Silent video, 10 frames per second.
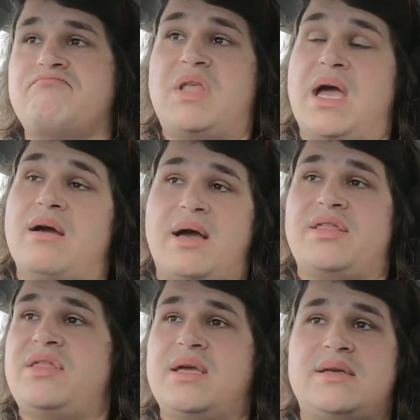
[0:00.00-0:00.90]
yeah, I
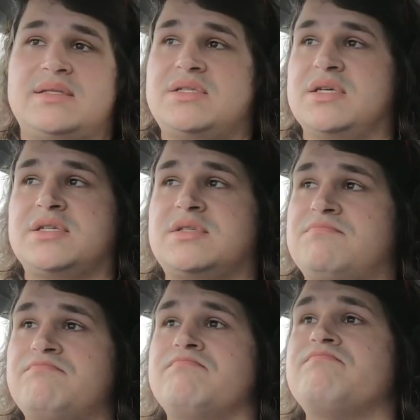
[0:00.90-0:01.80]
think it's just
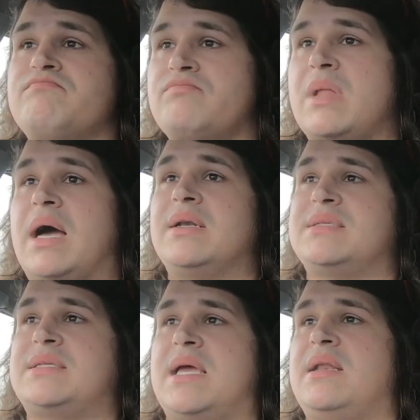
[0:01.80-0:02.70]

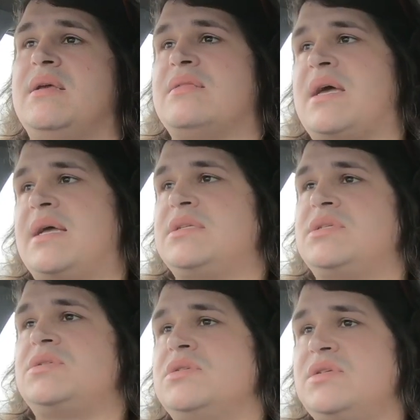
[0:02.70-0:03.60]
understanding that
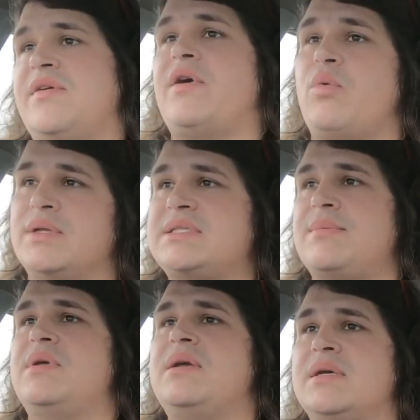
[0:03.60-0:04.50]
if I want
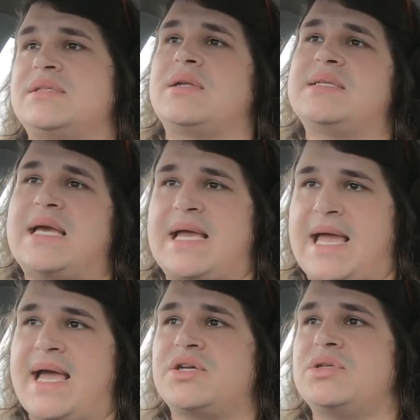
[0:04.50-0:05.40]
something, it's going to take
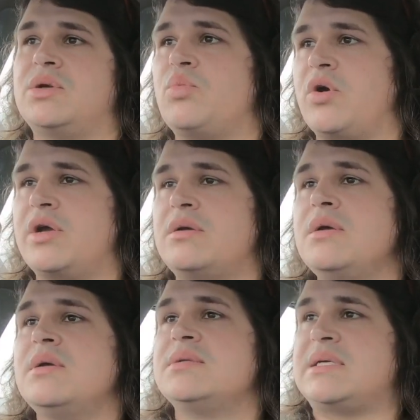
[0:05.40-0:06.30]
action and work
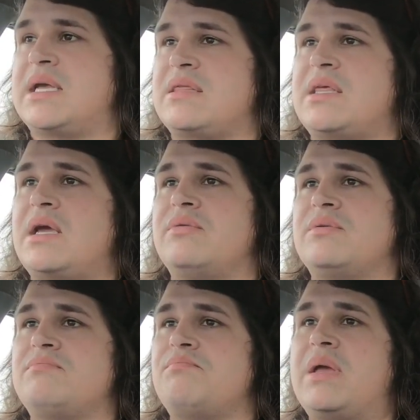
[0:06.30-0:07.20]
to get there,
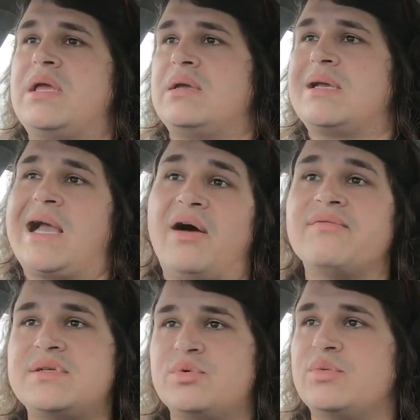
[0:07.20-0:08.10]
and being
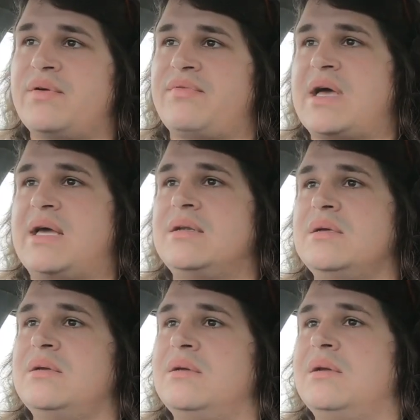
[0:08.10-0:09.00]
comfortable with that,
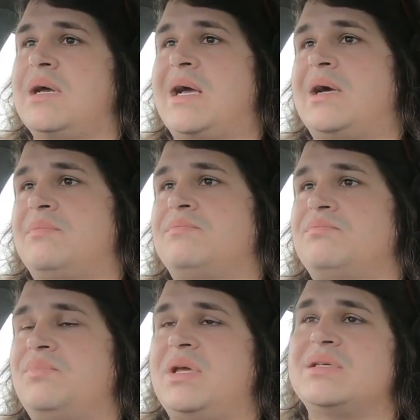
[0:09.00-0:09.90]

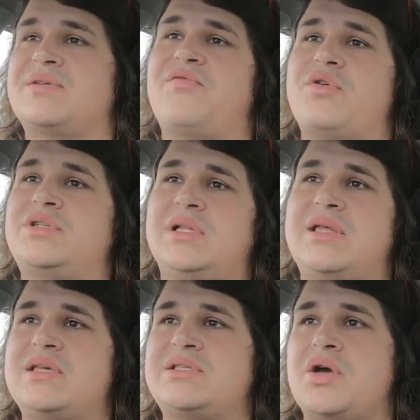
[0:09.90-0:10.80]
um, because
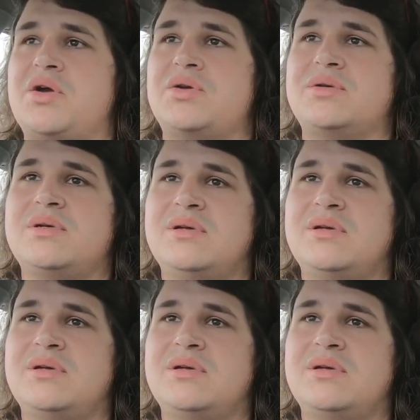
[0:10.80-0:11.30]
unfortunately there's no